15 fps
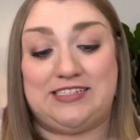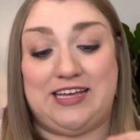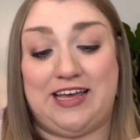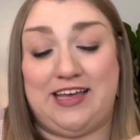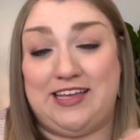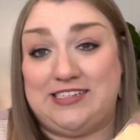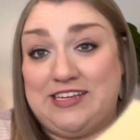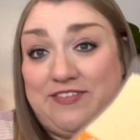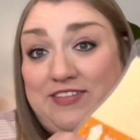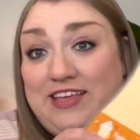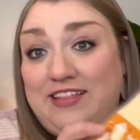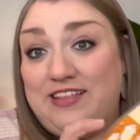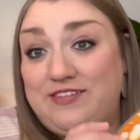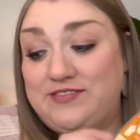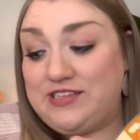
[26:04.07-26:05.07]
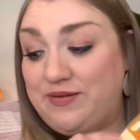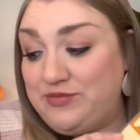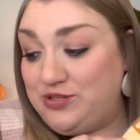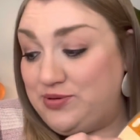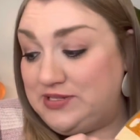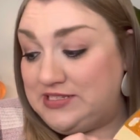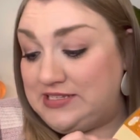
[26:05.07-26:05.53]
it definitely lives up
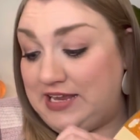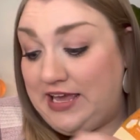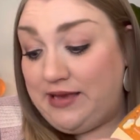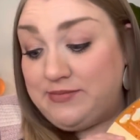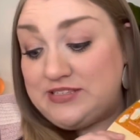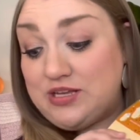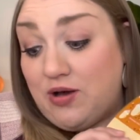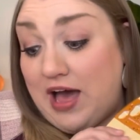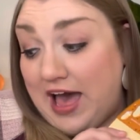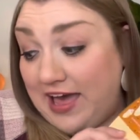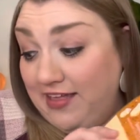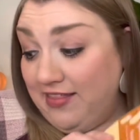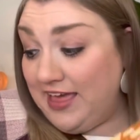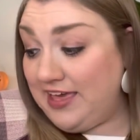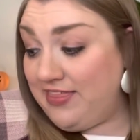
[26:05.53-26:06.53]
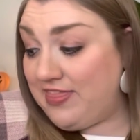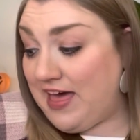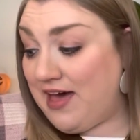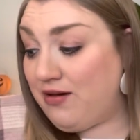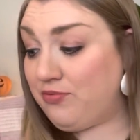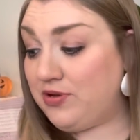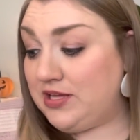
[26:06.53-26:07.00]
to its name. So I like
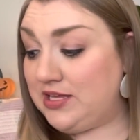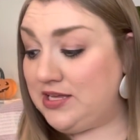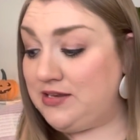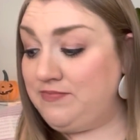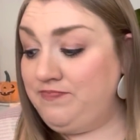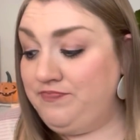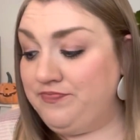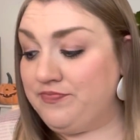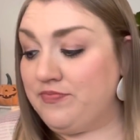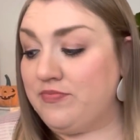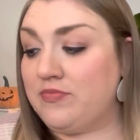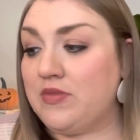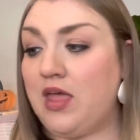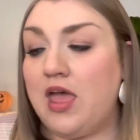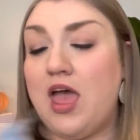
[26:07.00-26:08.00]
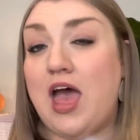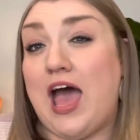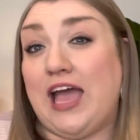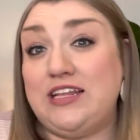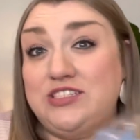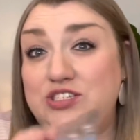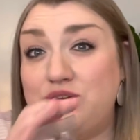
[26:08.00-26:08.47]
that one.
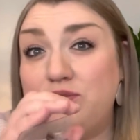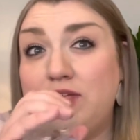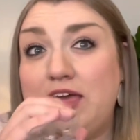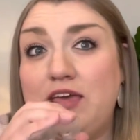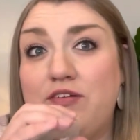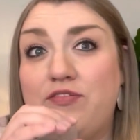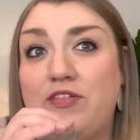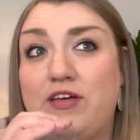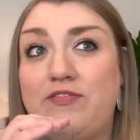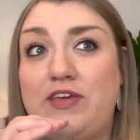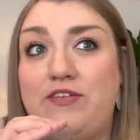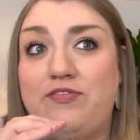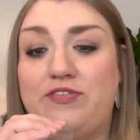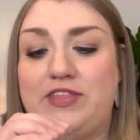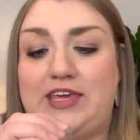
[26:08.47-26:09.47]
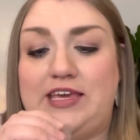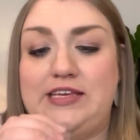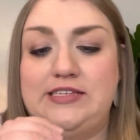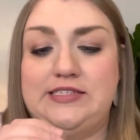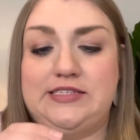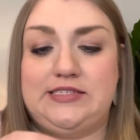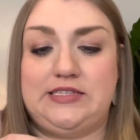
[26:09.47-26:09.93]
I do like Fluffy
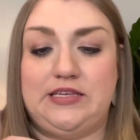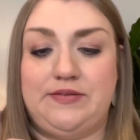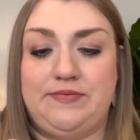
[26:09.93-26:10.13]
Fleece.